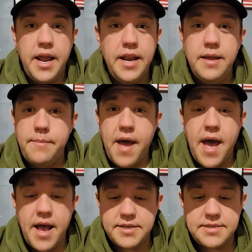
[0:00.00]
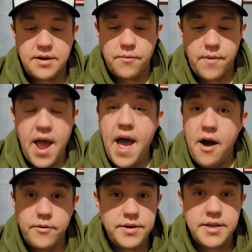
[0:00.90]
Any bass
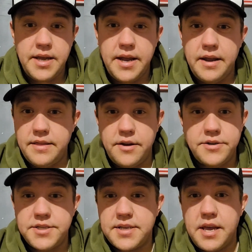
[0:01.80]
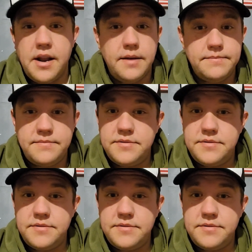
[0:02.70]
around, they're just going to